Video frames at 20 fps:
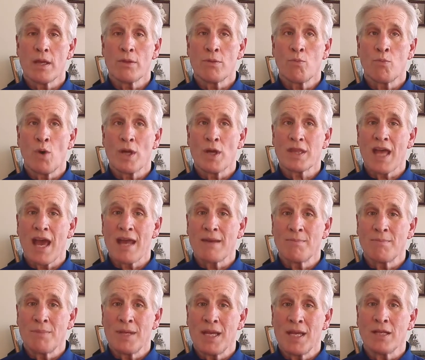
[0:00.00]
What
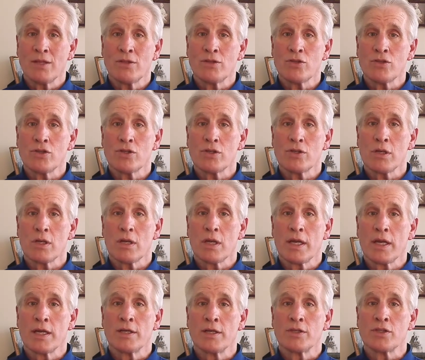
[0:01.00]
that means
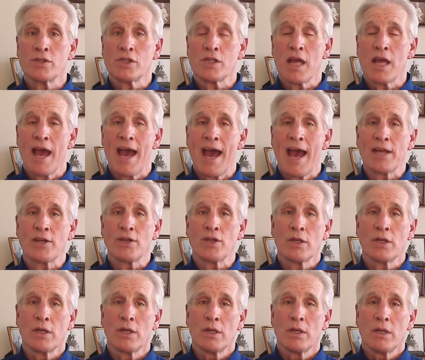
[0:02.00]
is that
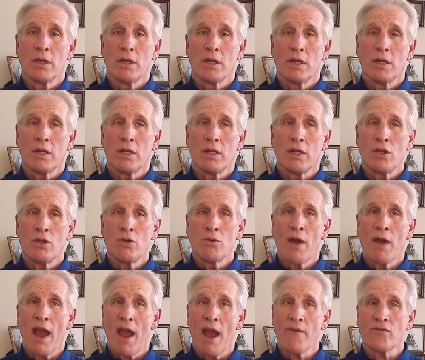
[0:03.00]
you
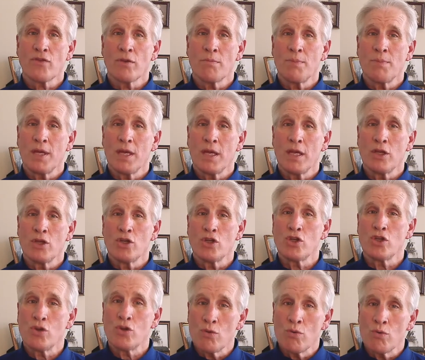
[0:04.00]
have to be
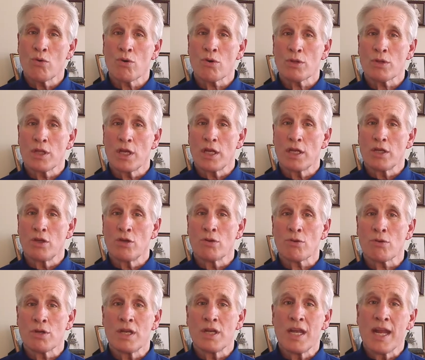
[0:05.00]
sure that
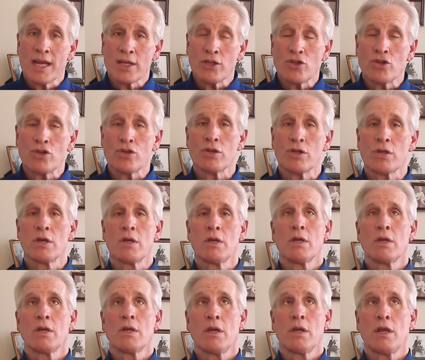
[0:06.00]
your niche
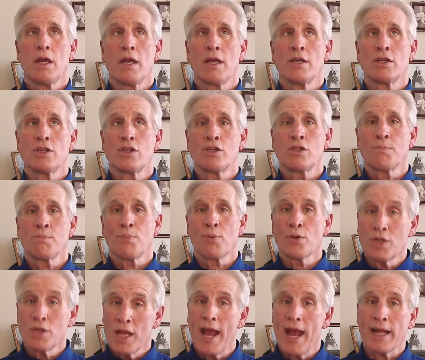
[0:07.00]
is
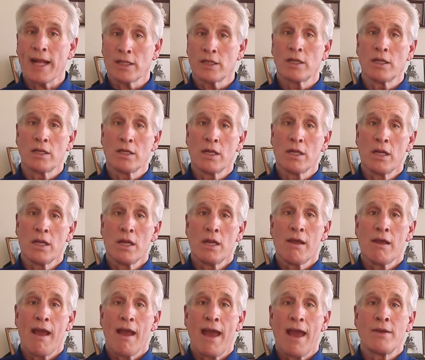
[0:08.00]
protected.
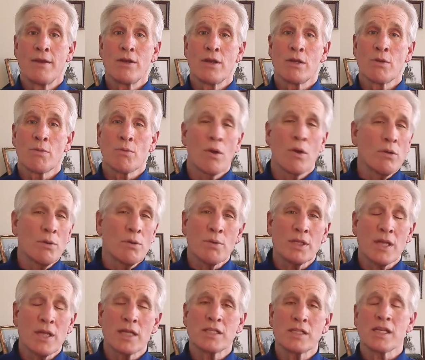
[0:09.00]
And the only
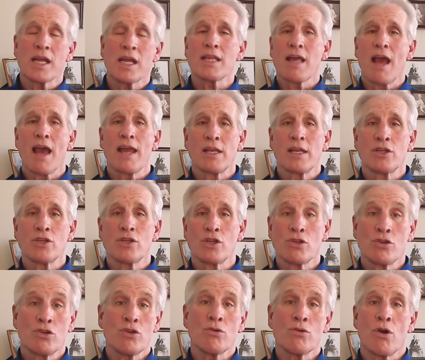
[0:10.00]
reason I say that is,
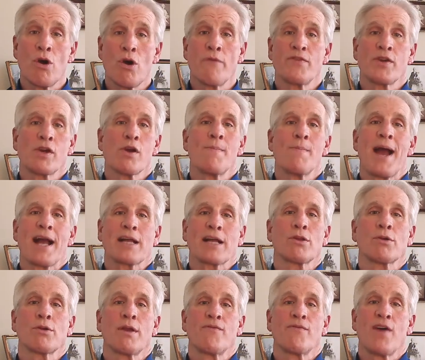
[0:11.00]
as you know, if you go back
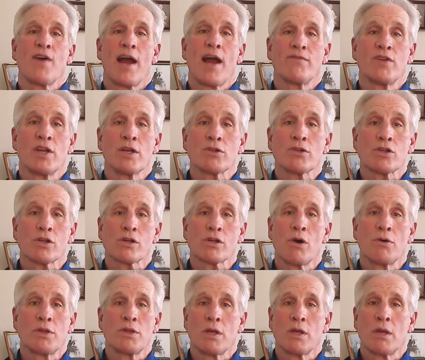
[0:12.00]
35 years
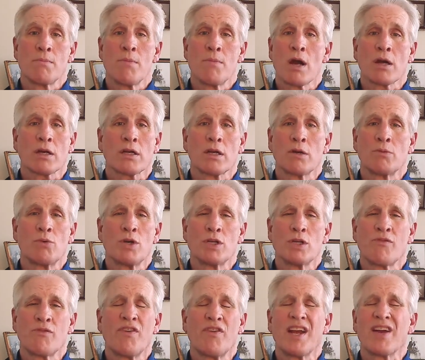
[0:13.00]
ago, the market
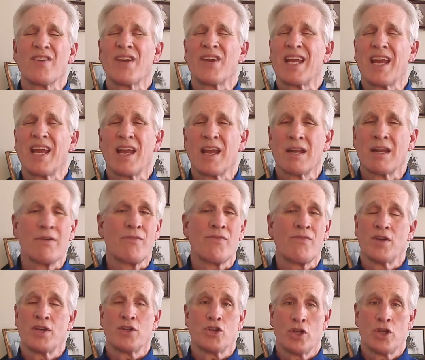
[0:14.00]
was very
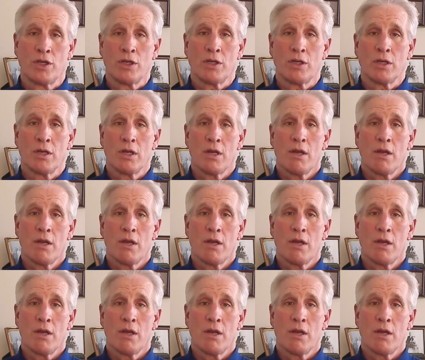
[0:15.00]
inefficient.